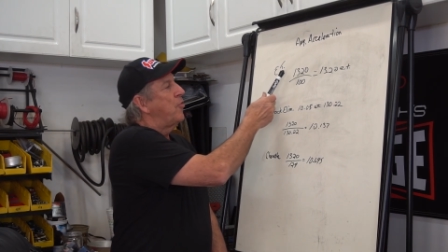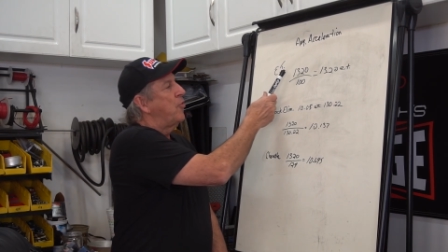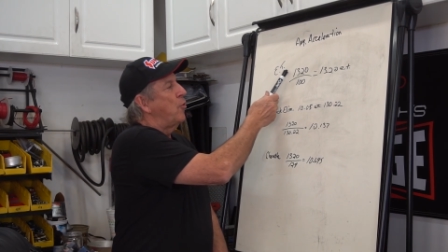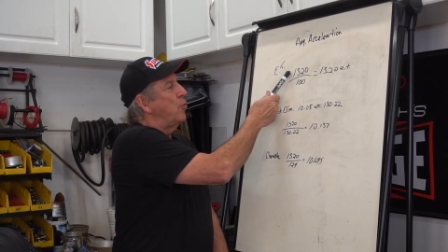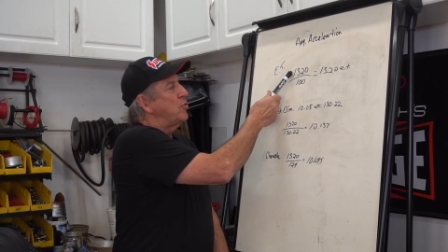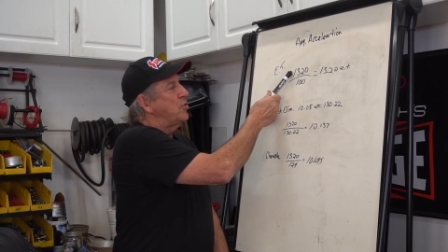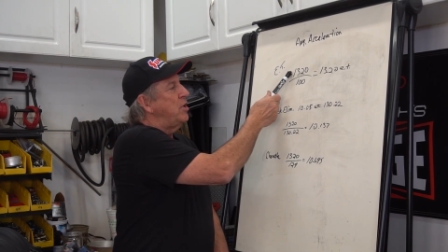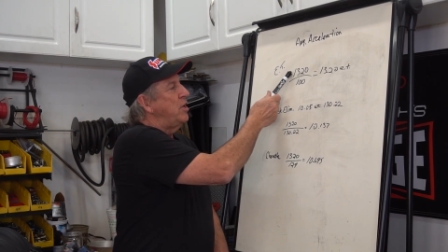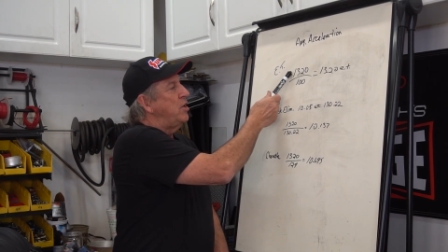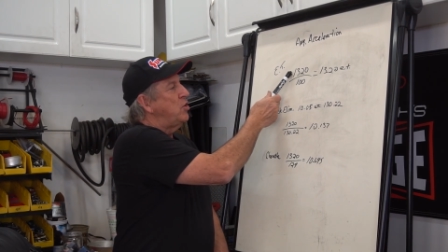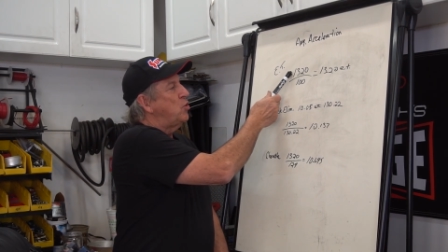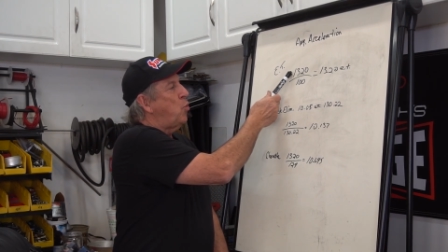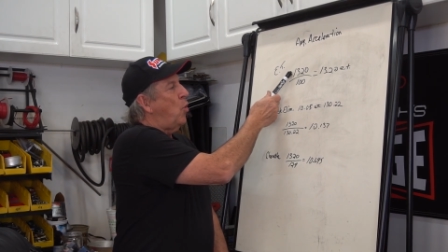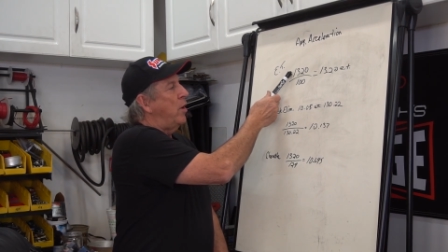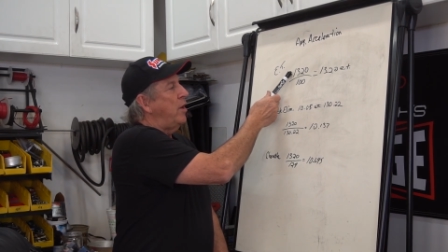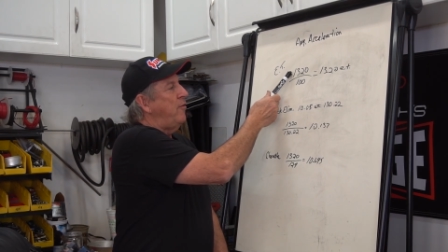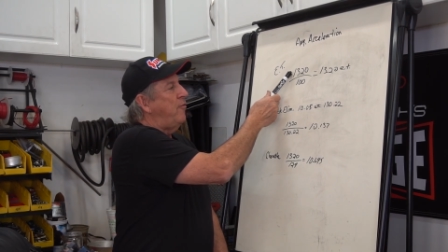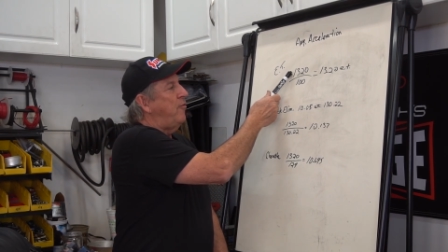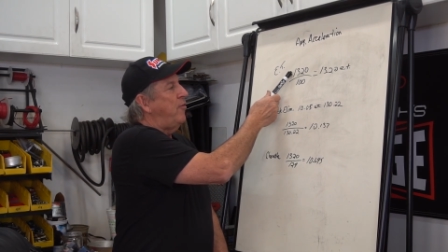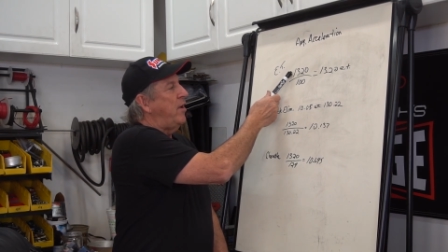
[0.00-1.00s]
thirteen
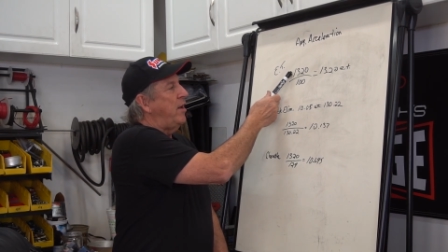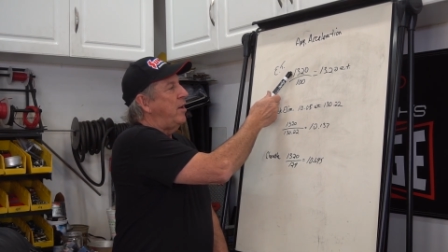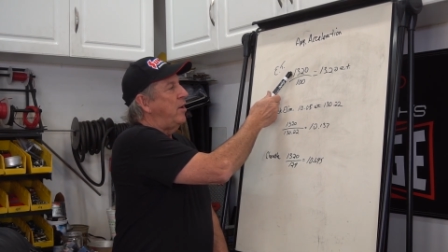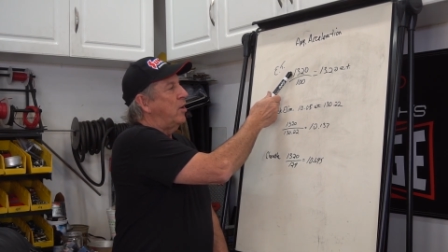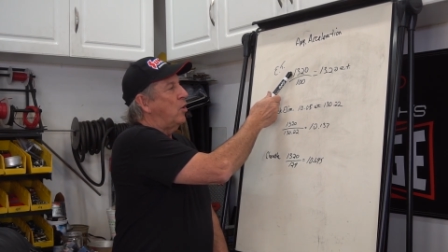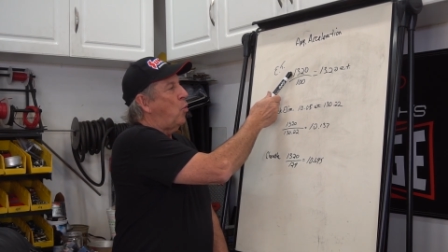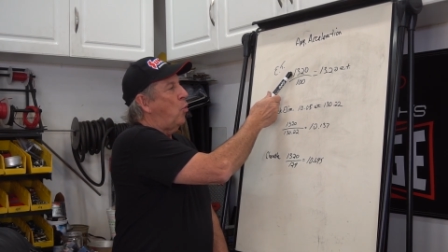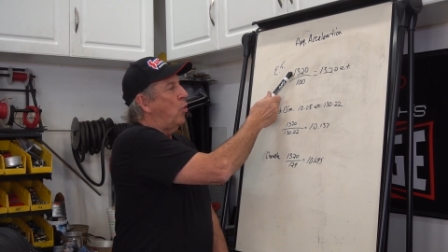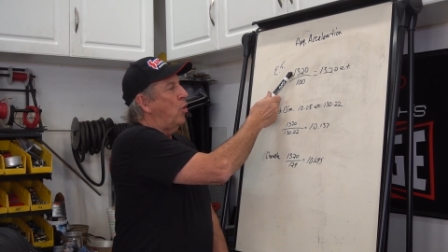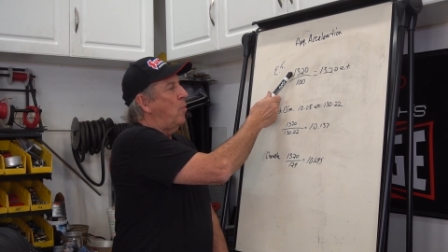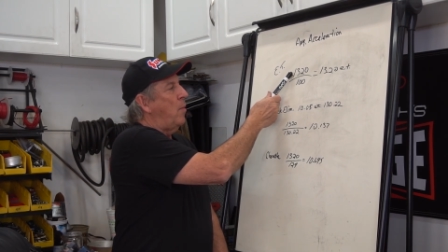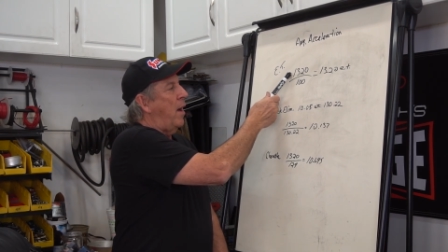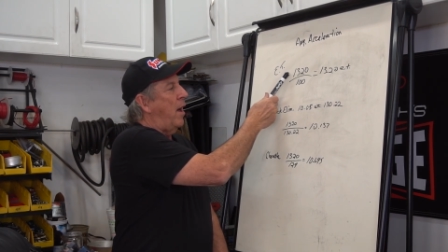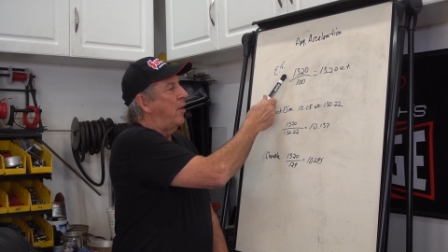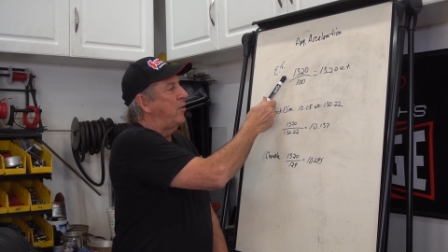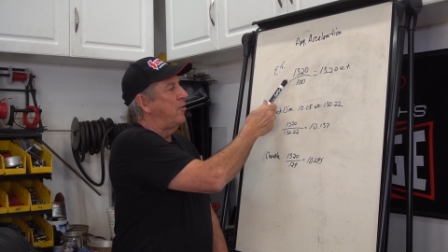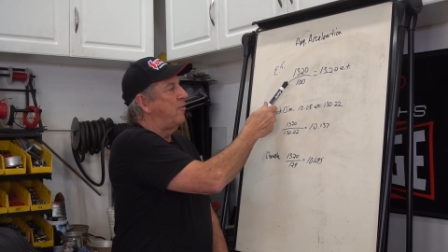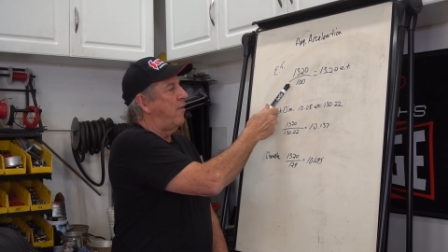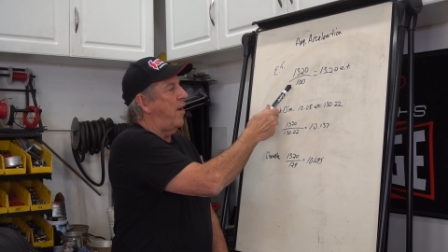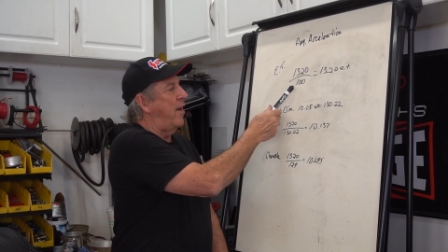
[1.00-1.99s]
twenty feet in the quarter
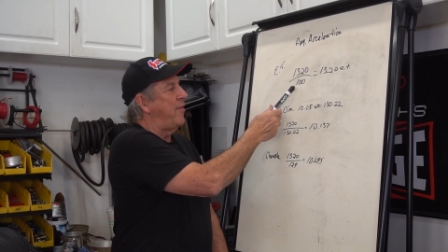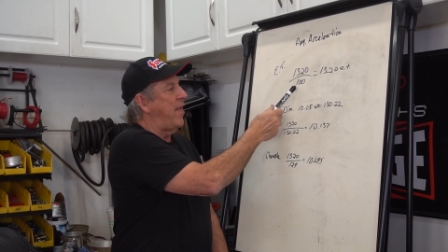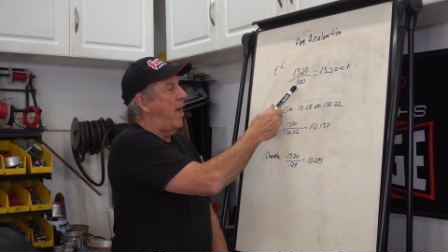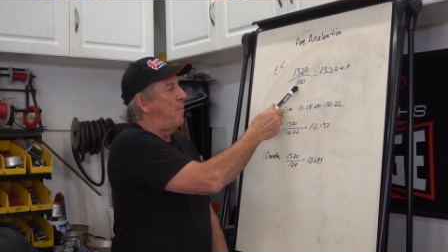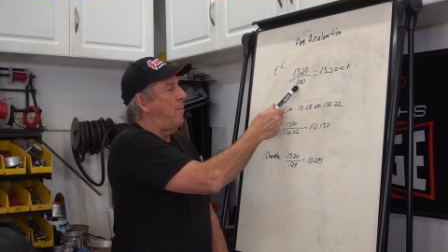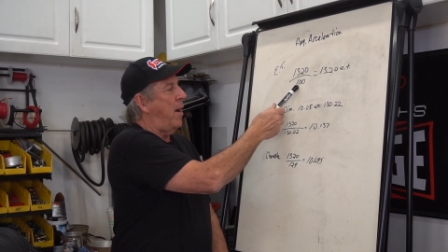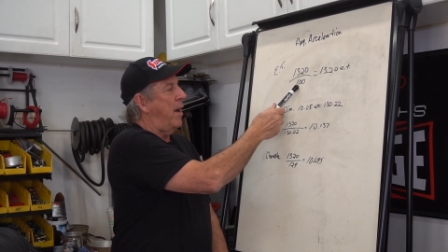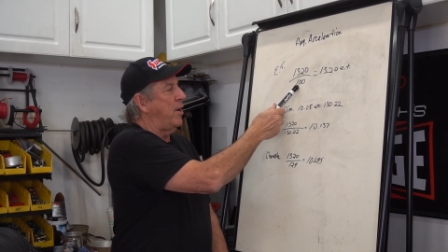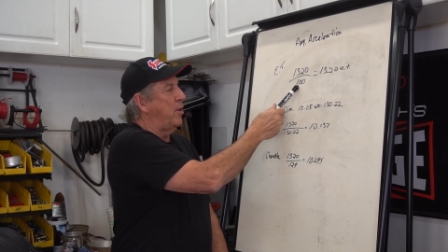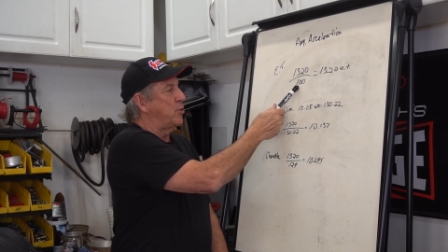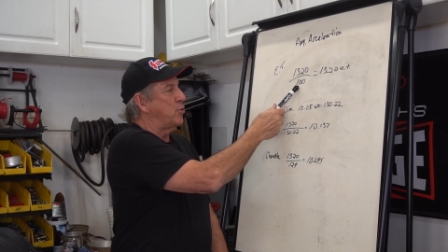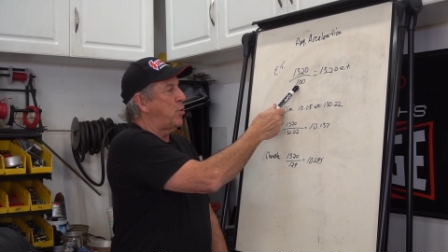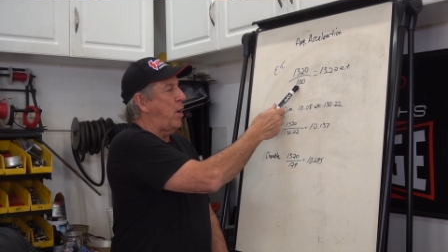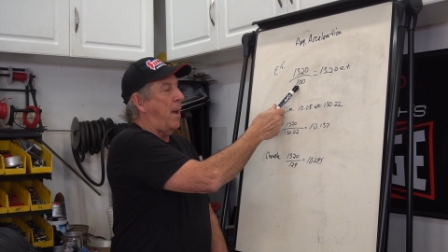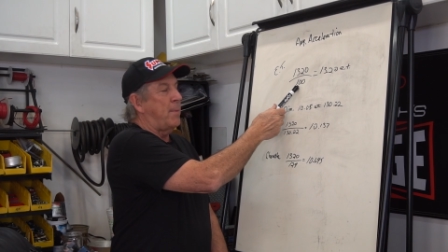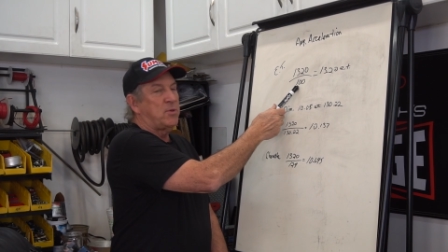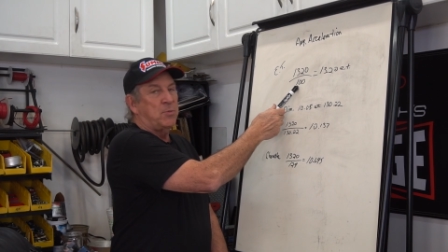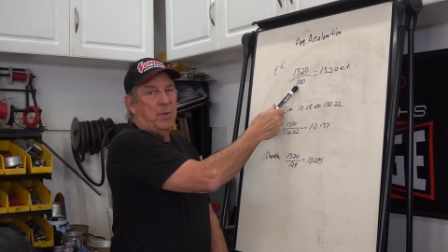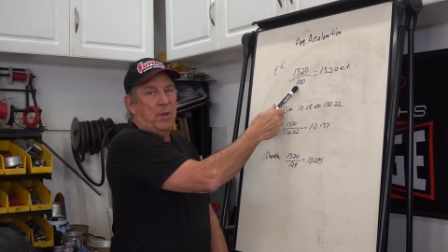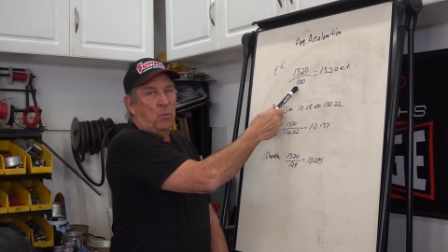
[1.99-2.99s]
mile, divide that by your
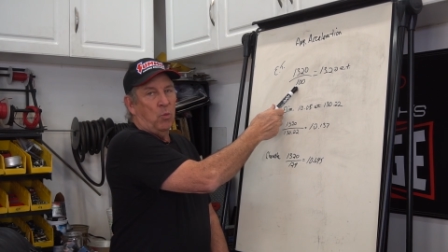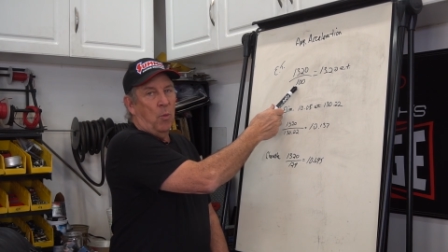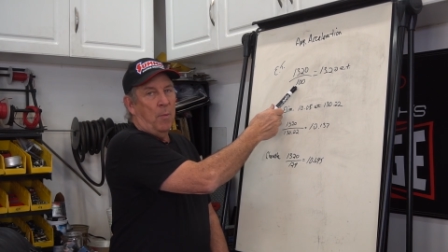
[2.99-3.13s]
trap speed.